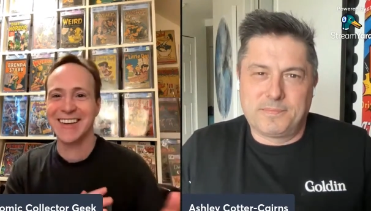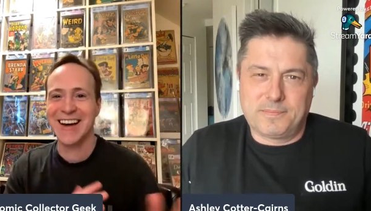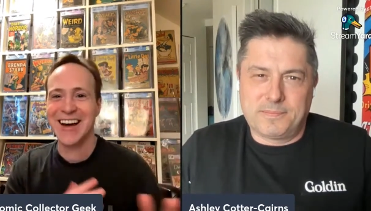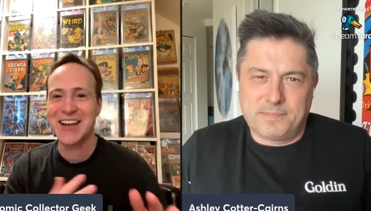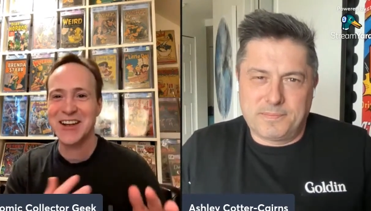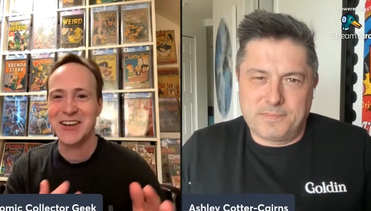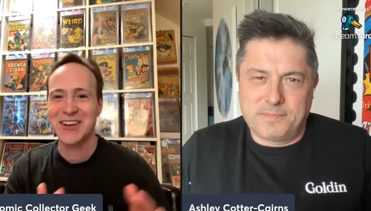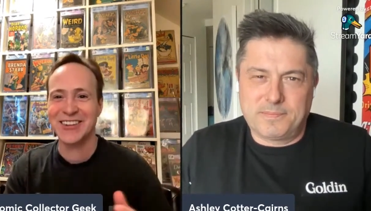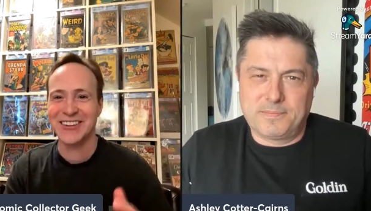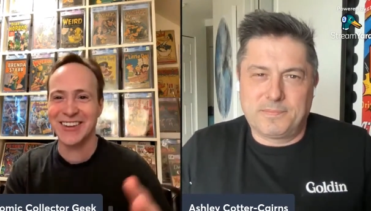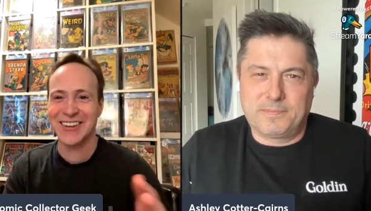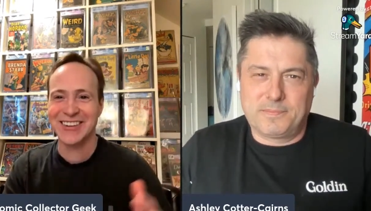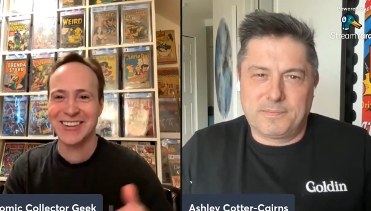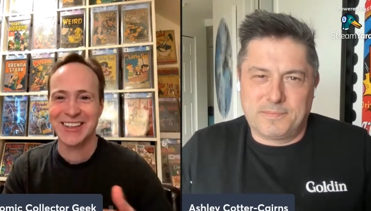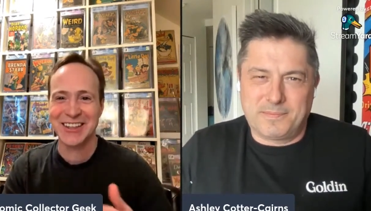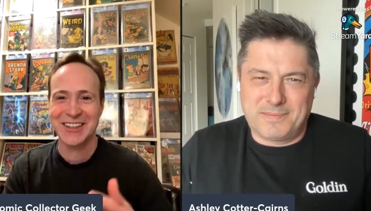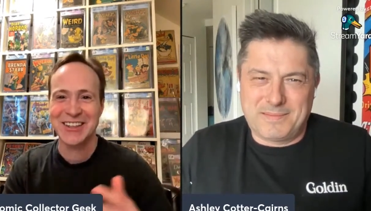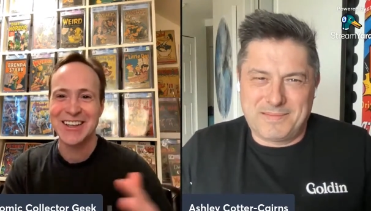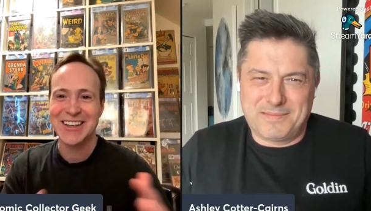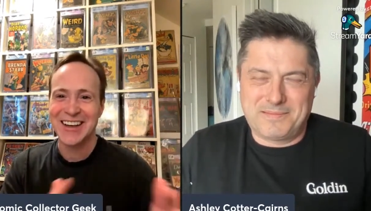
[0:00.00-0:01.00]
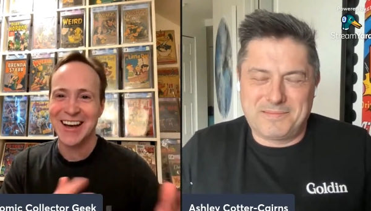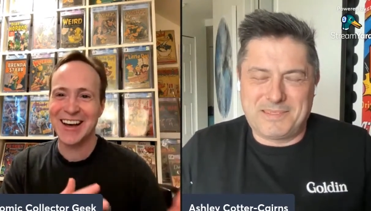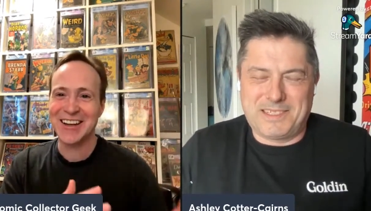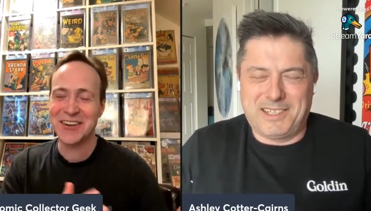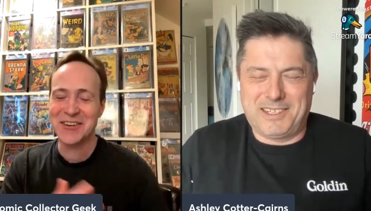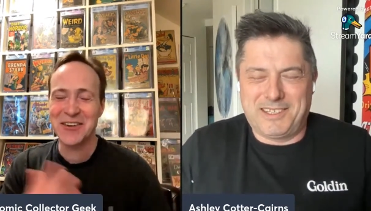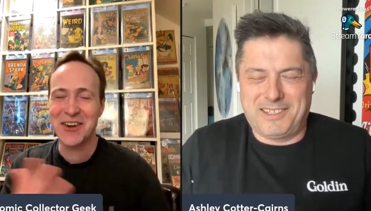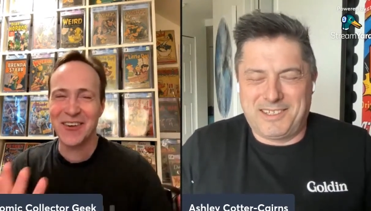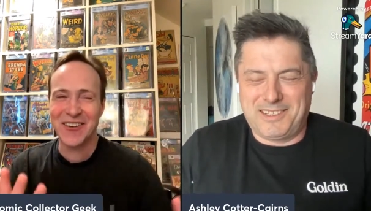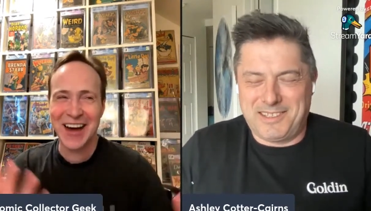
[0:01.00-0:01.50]
Speaker 1: I don't know. Like, I
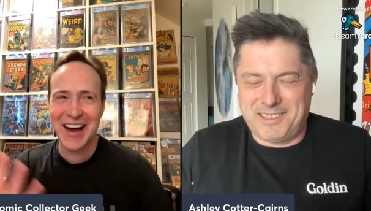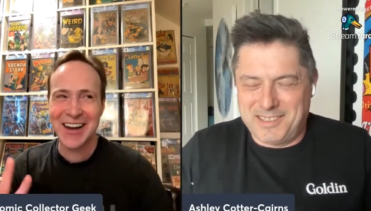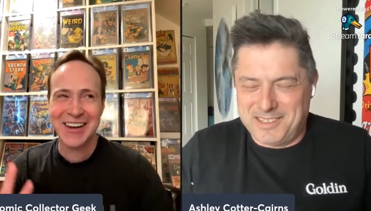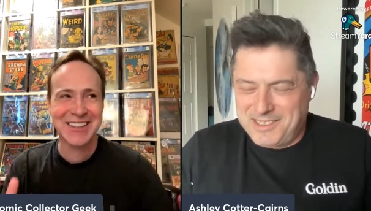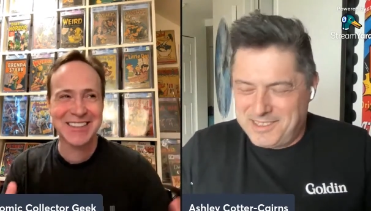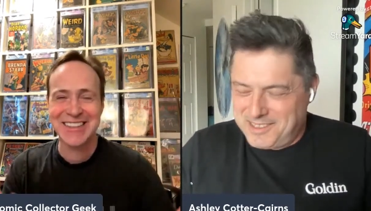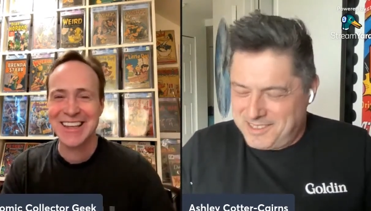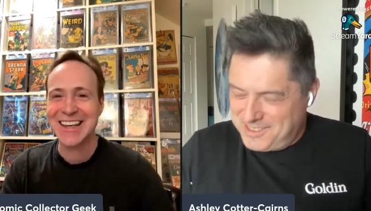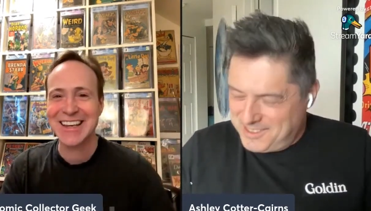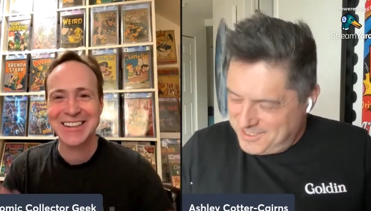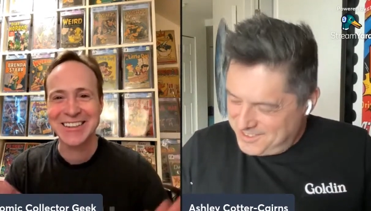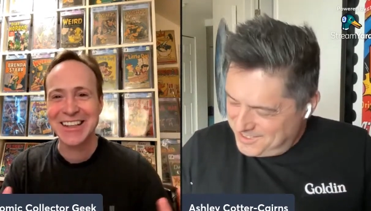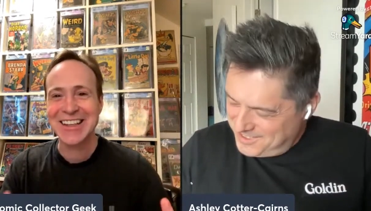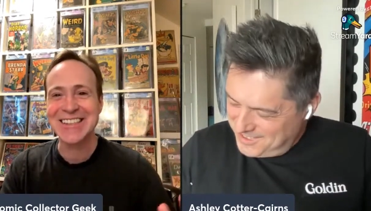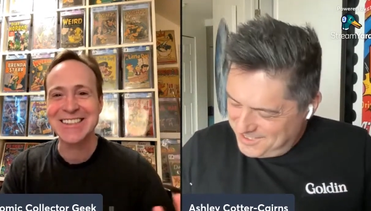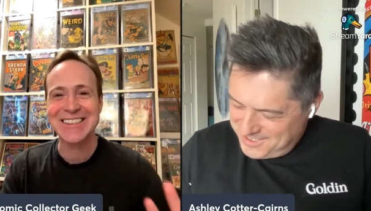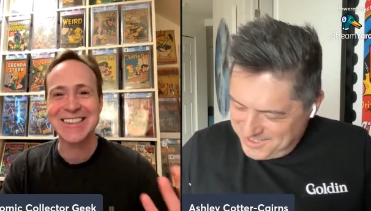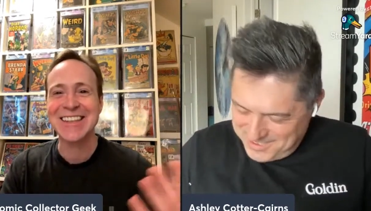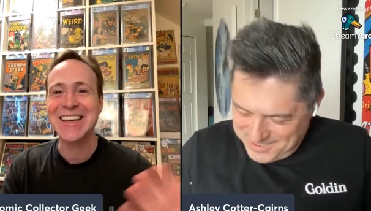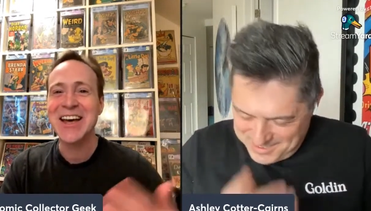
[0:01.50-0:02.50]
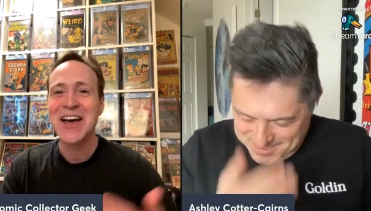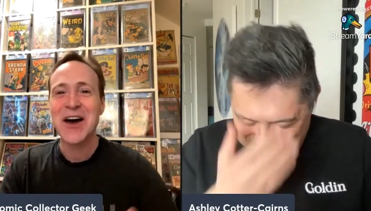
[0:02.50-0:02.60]
don't know how to say it nicely,